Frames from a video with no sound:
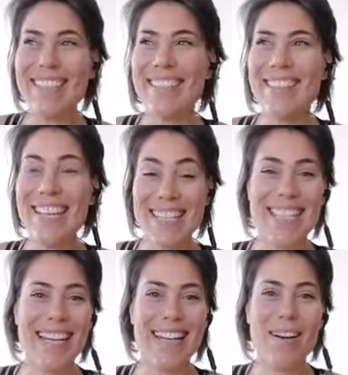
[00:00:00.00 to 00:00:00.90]
So
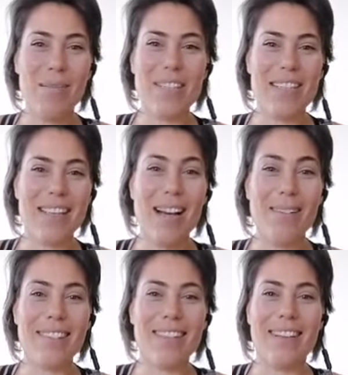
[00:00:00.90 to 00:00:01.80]
yesterday, obviously, I
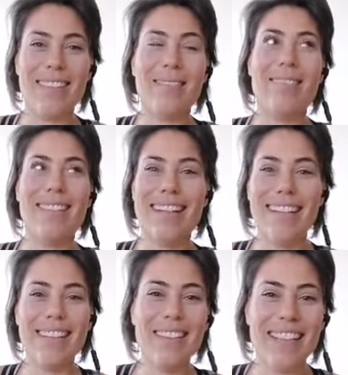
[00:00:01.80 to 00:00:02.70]
was like
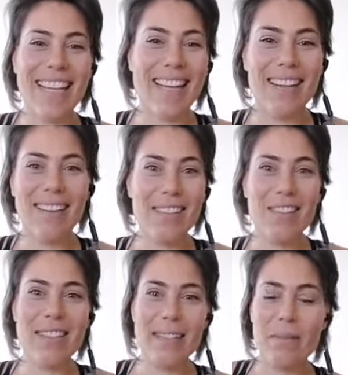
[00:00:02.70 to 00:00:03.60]
a little kid. I couldn't
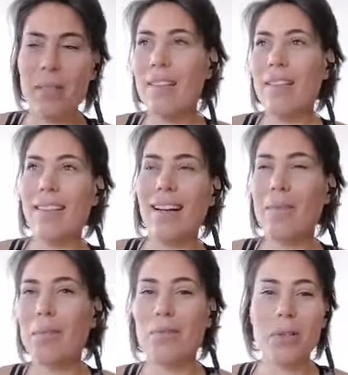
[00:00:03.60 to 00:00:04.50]
sleep the
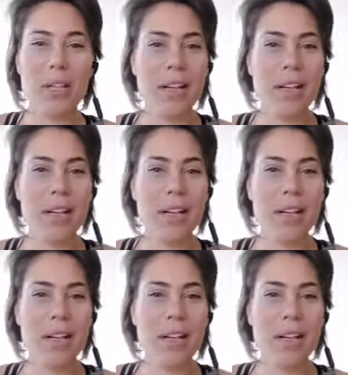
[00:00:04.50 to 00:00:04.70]
night before,